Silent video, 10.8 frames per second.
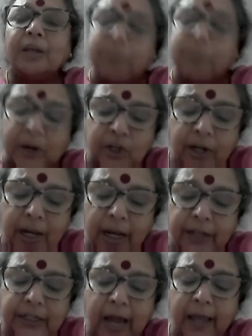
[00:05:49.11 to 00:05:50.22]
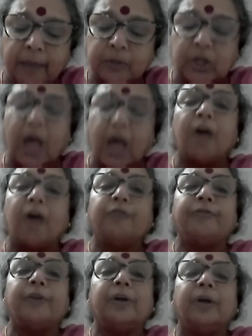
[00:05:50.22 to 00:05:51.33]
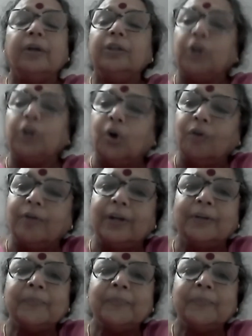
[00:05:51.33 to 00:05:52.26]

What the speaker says: Especially in times of the COVID.